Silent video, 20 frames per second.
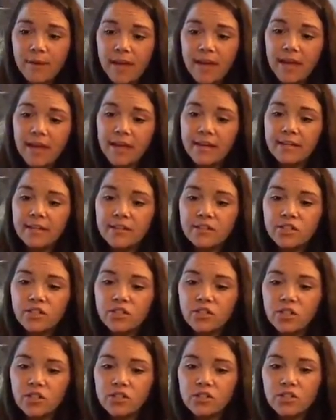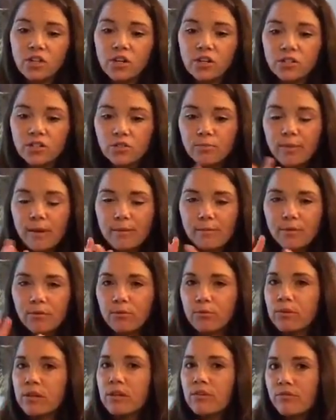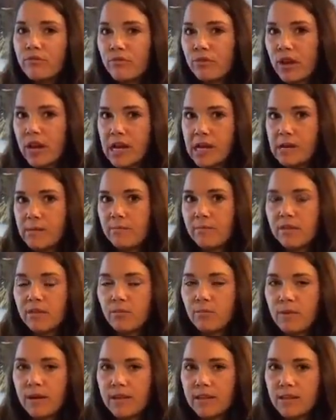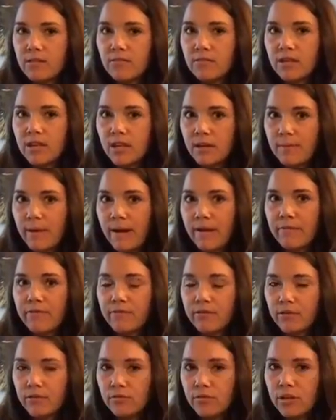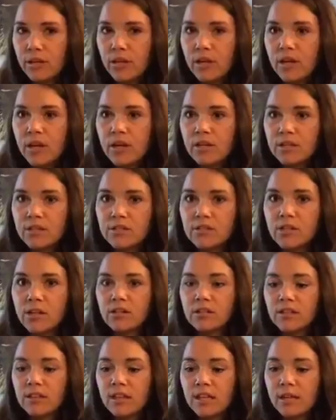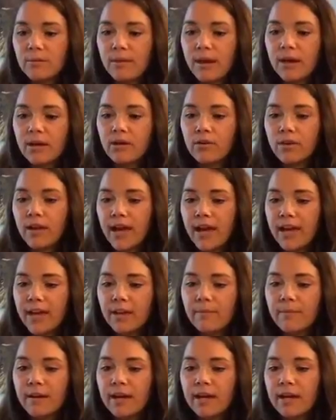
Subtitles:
and to just start to maybe reframe the way that you think about food. To start to think about, okay,